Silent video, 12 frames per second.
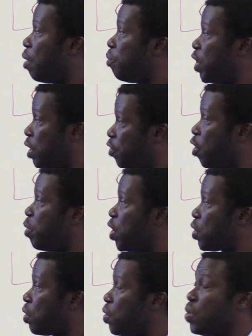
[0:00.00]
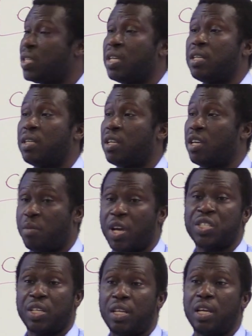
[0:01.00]
the deformation using a
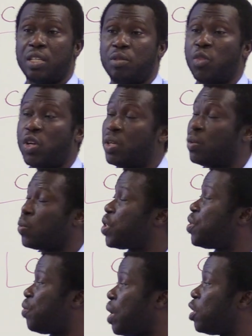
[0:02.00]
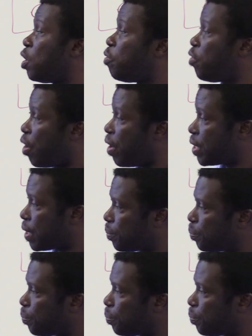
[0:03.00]
machine learning model, which is random forest.